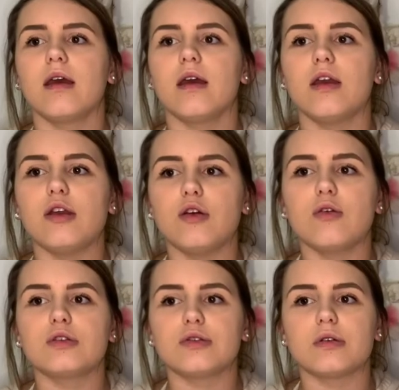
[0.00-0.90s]

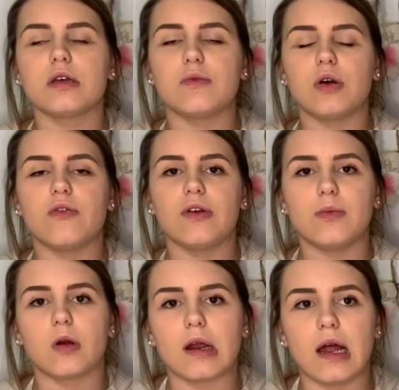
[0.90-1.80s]
you truly will feel
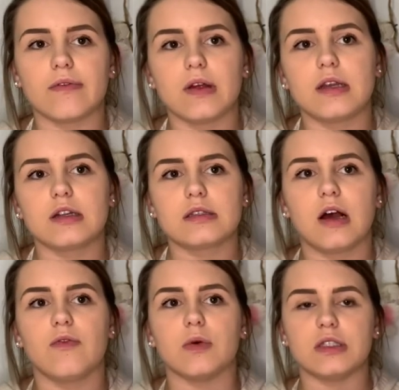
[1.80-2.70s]
more confident in
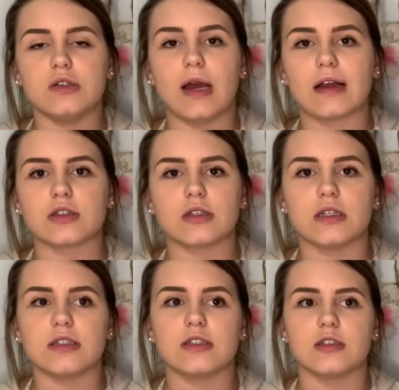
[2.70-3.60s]
yourself once you
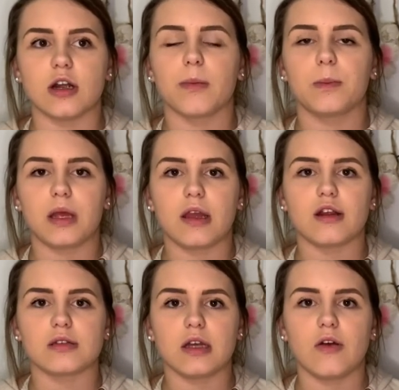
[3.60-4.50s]
actually start being
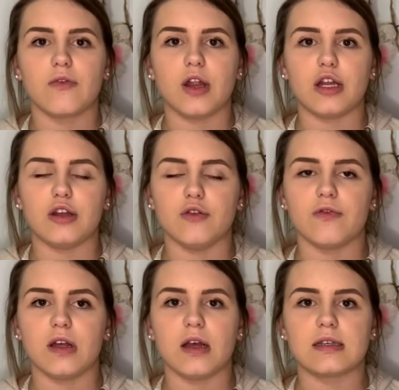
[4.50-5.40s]
yourself and you
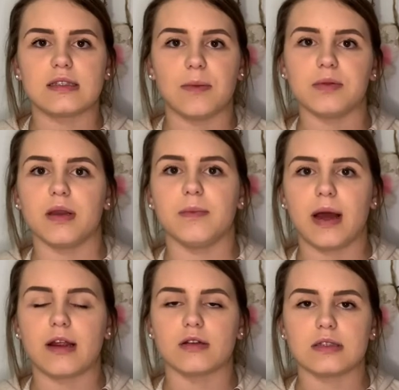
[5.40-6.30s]
feel accepted
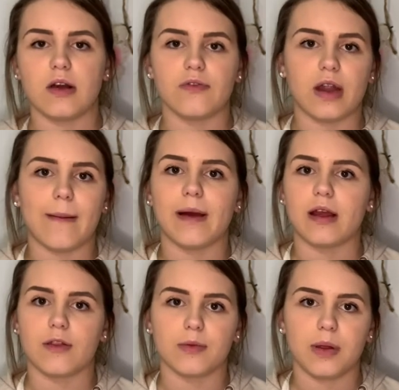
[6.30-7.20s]
by yourself, not by
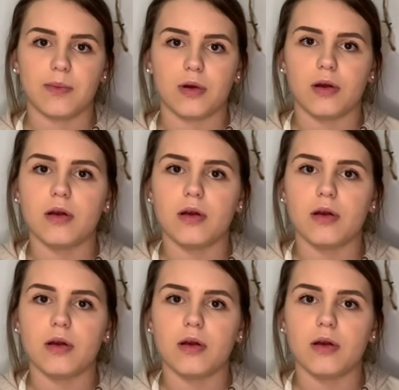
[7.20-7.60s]
other people.